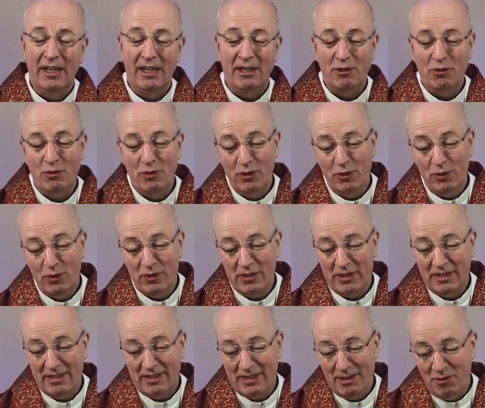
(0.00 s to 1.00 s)
And who knows,
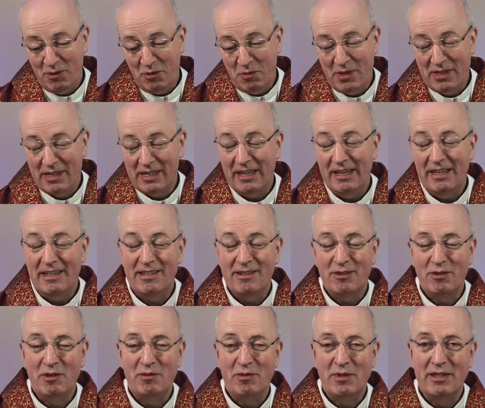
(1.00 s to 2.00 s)
and it seems to be the
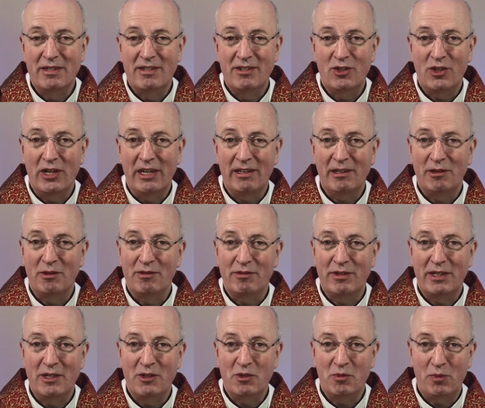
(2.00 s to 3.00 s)
case, we've been chatting with
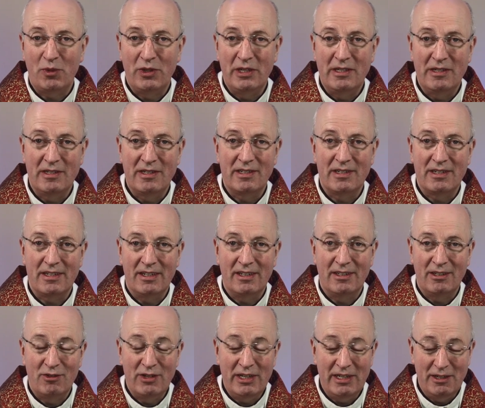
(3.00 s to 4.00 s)
various priests
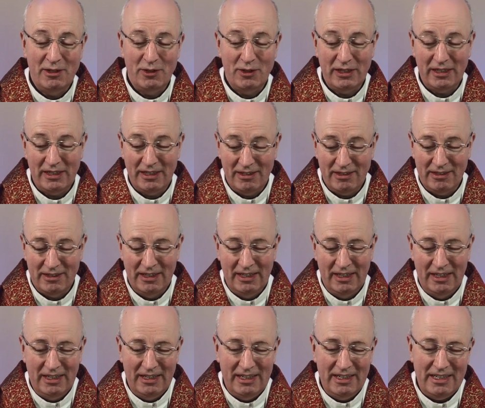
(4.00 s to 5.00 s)
on the radio here
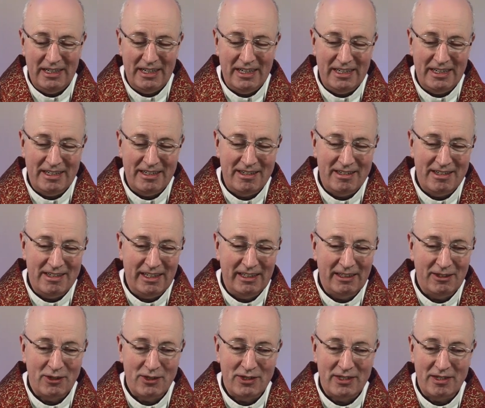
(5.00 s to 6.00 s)
and
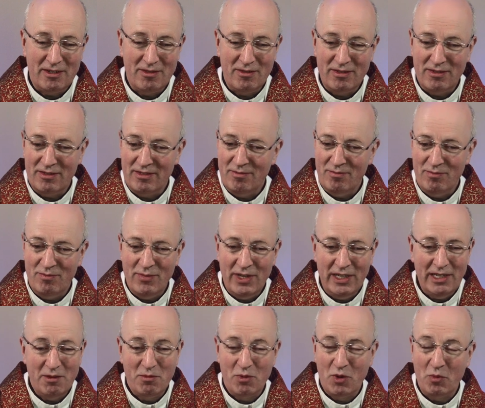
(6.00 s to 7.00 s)
telling us that
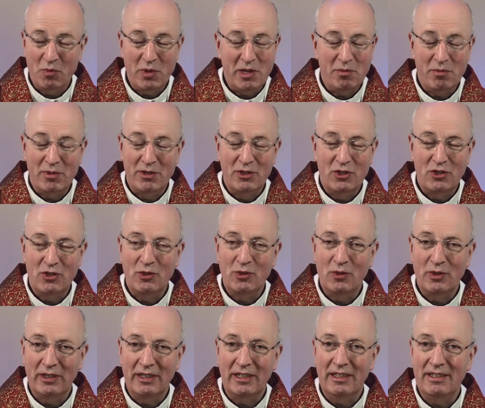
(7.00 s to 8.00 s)
many more people are
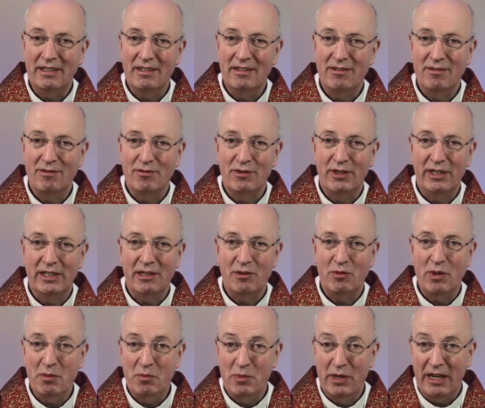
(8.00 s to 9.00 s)
tuning in via
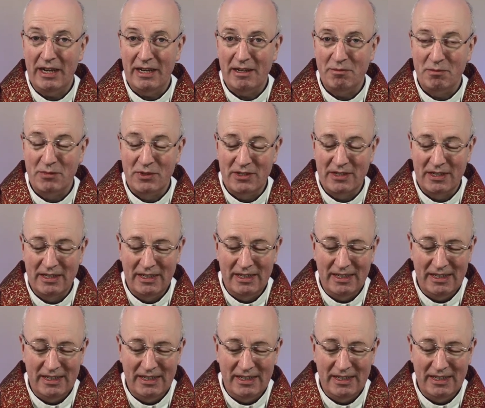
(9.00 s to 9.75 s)
webcams